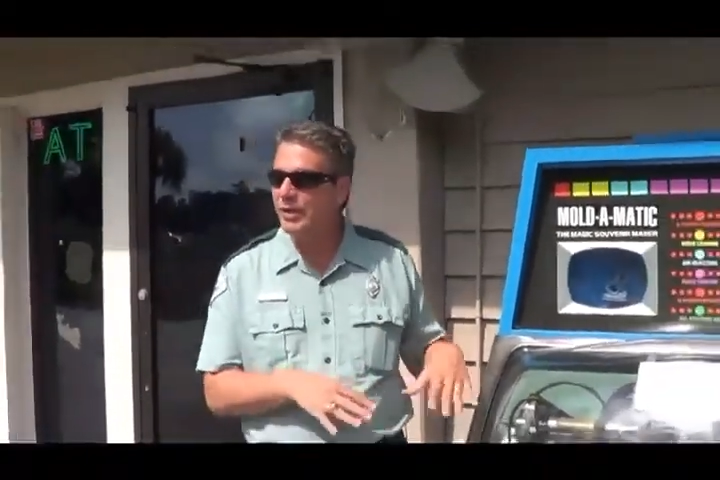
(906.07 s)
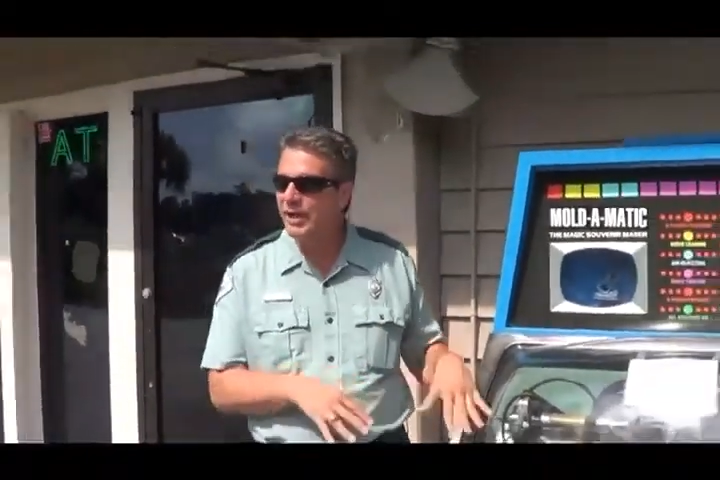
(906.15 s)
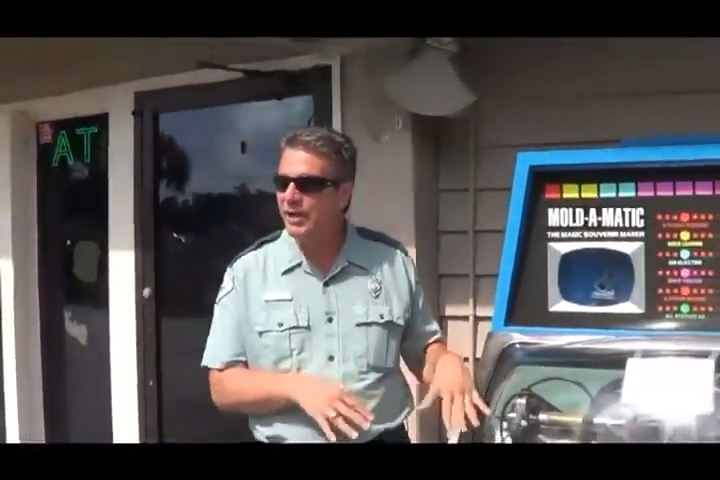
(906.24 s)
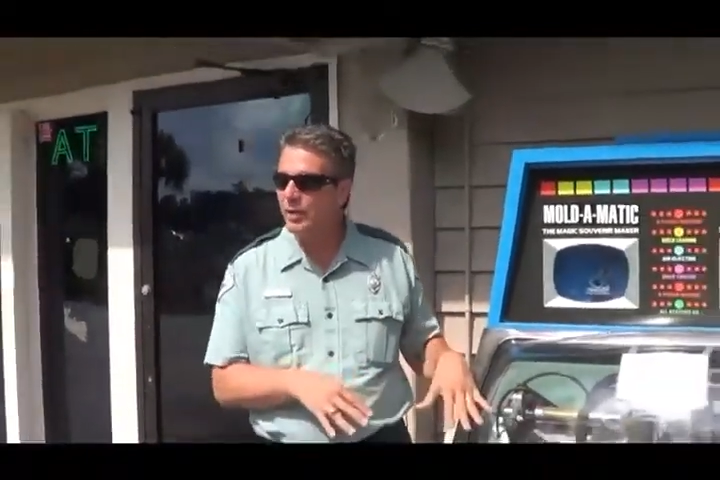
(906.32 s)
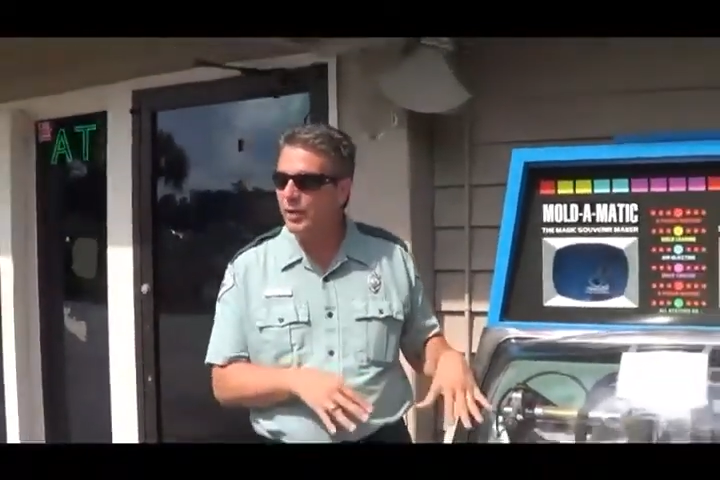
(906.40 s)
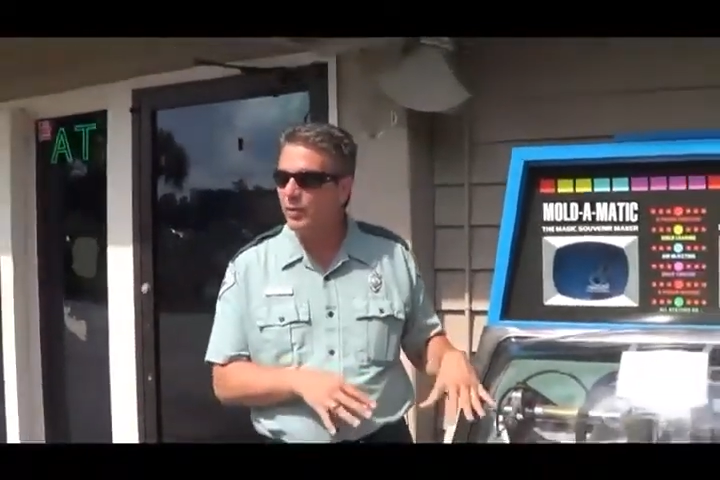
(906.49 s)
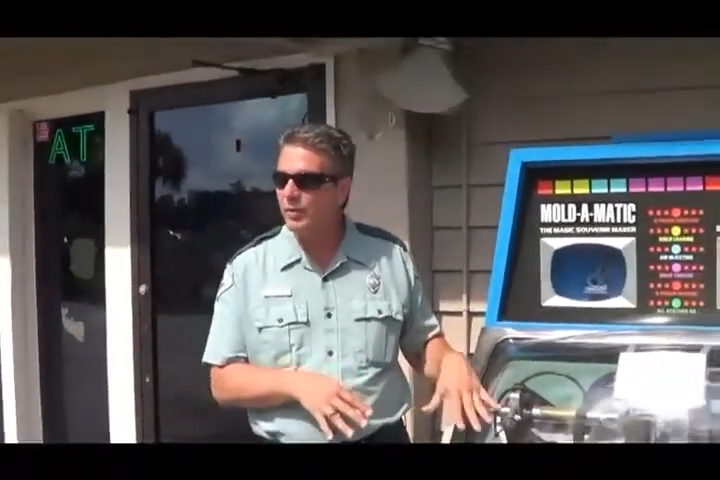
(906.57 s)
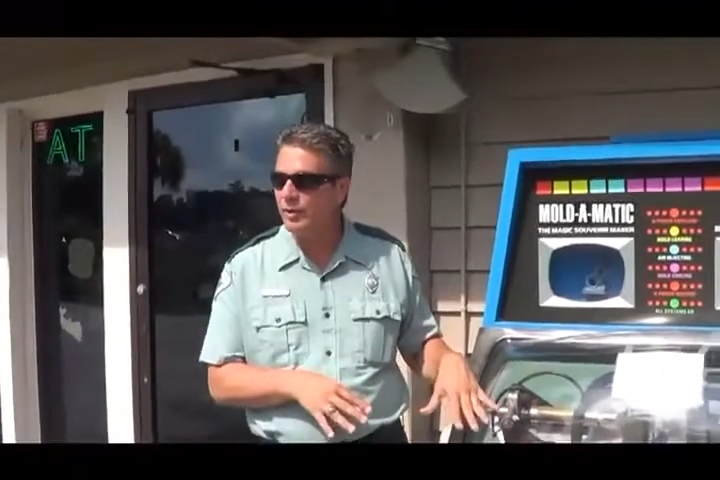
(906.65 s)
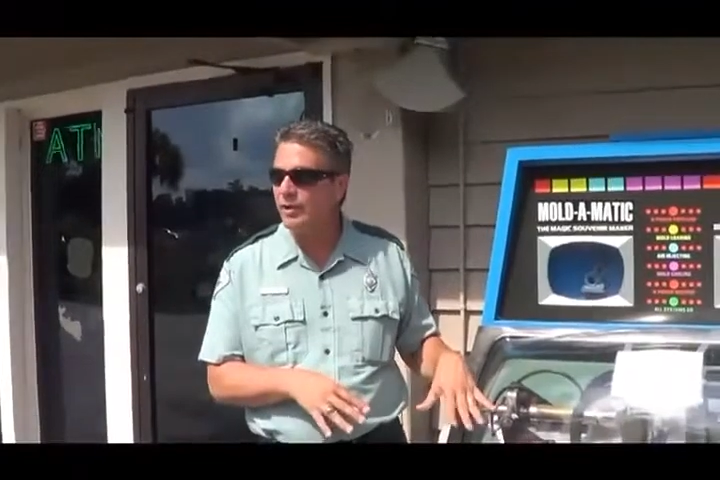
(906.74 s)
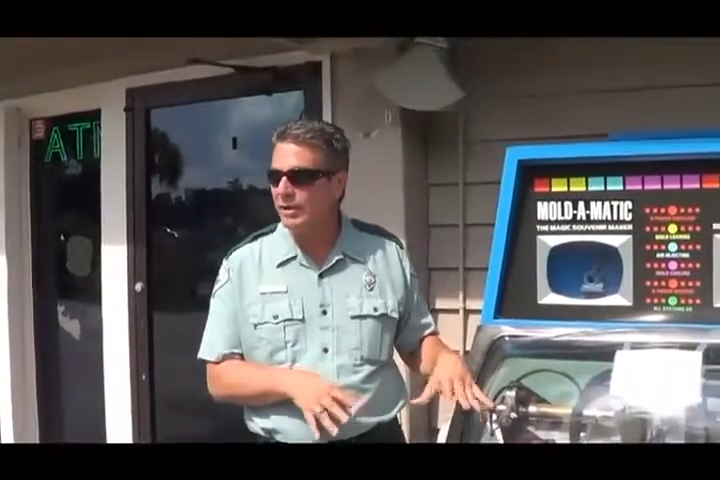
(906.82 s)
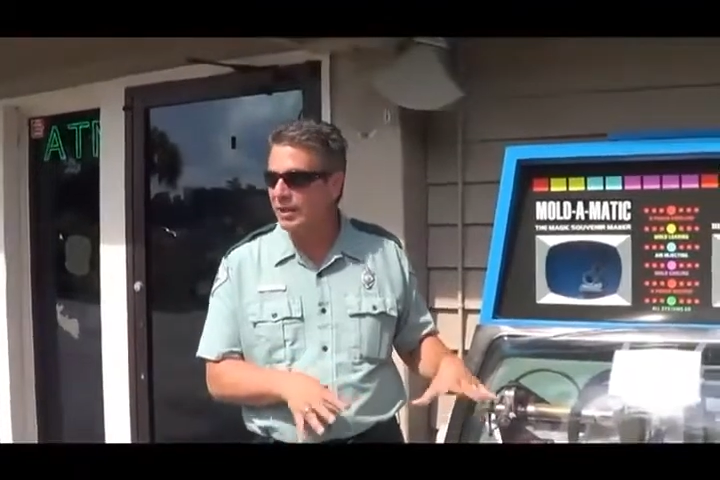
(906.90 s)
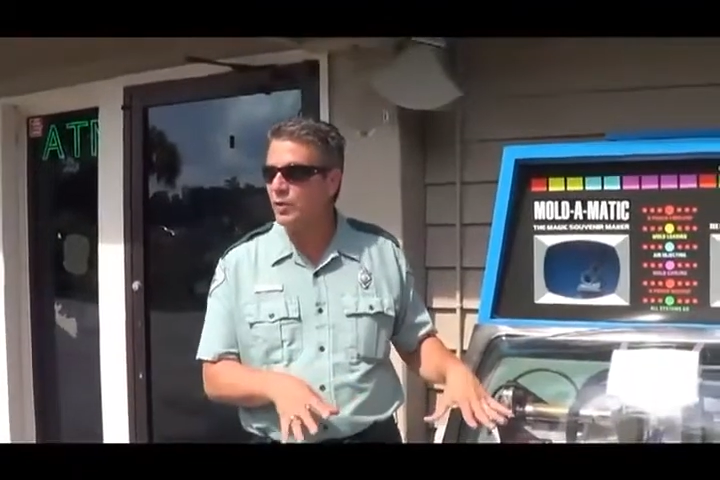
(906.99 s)
one here,
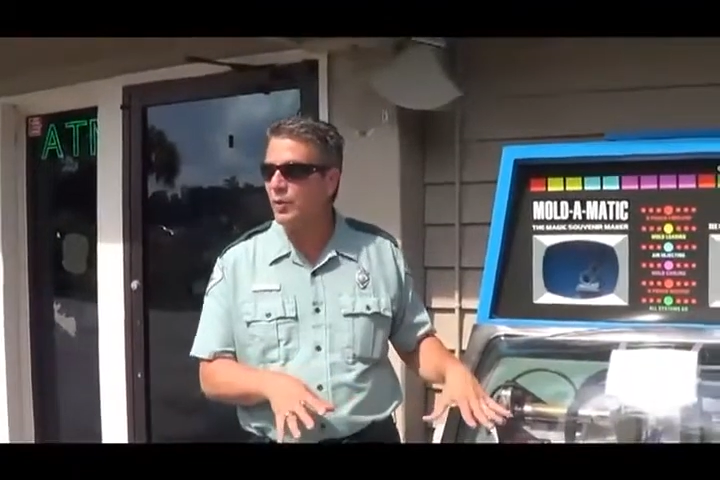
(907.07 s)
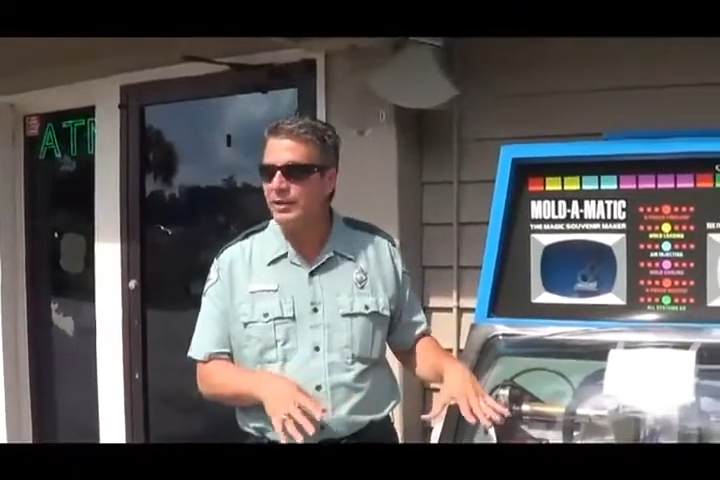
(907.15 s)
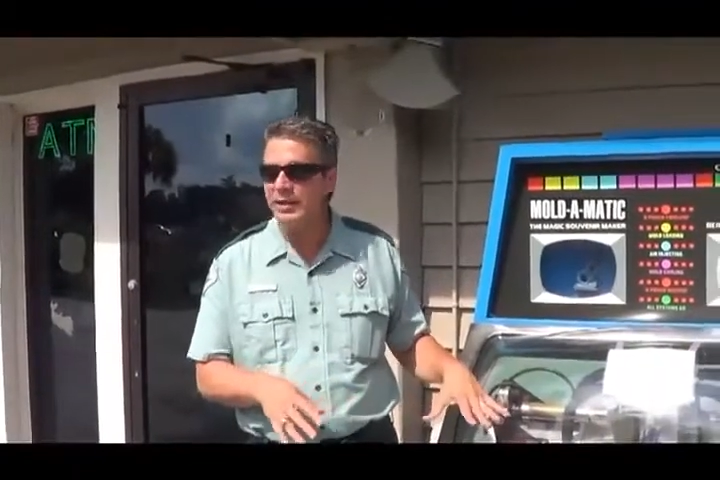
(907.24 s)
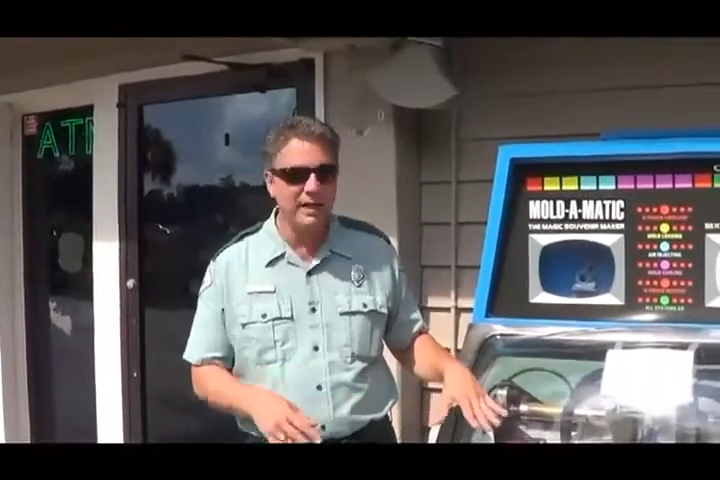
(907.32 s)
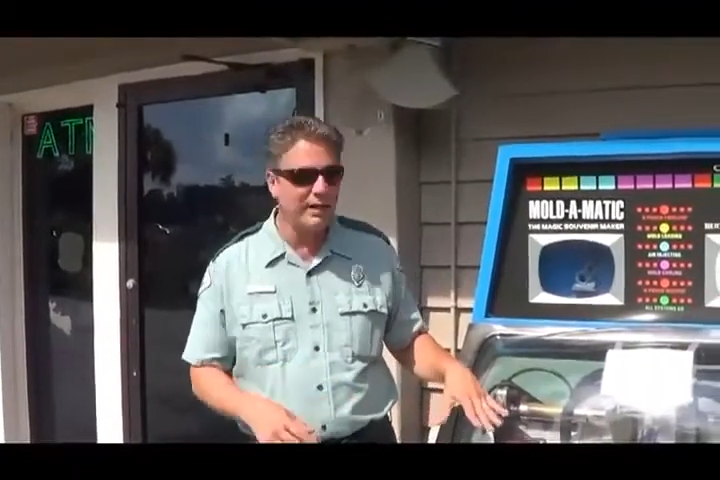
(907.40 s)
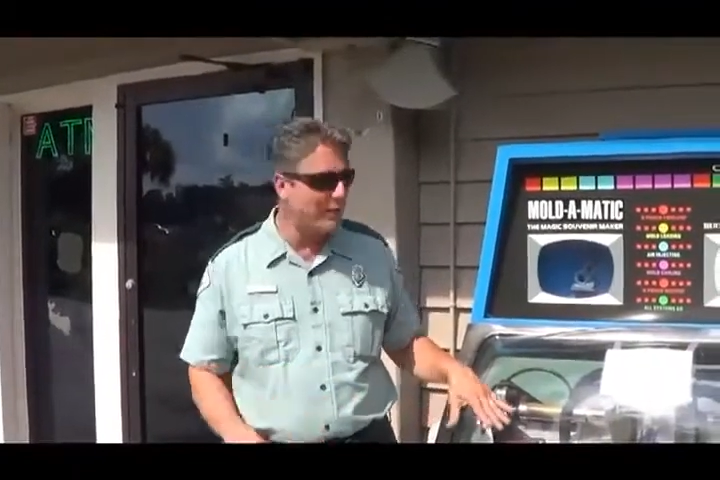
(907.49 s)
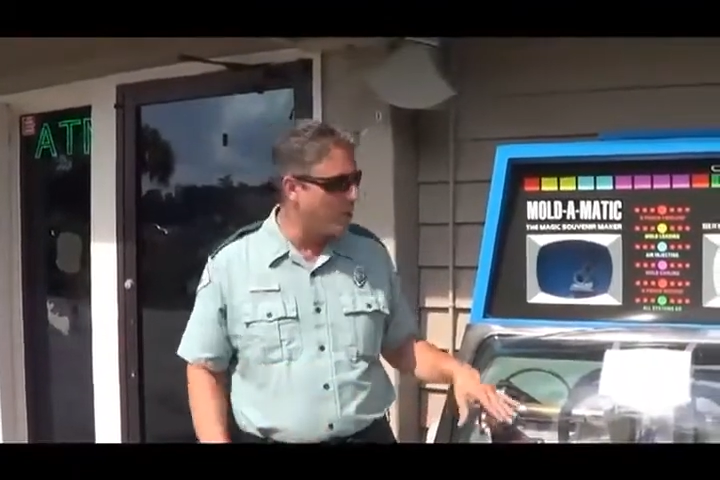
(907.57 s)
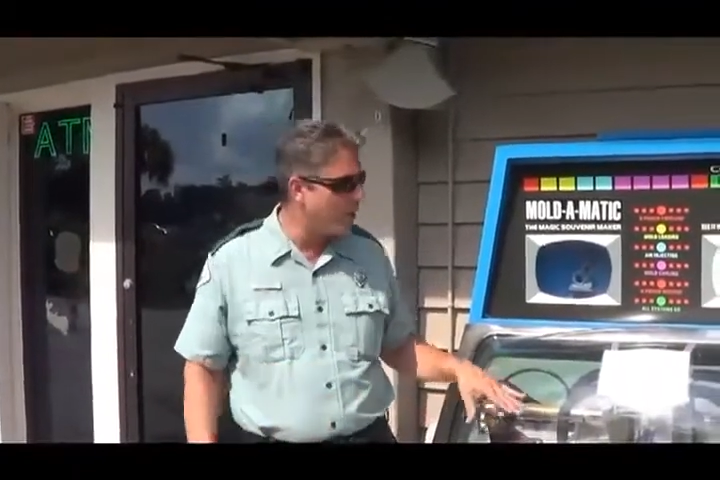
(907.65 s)
that's what we did.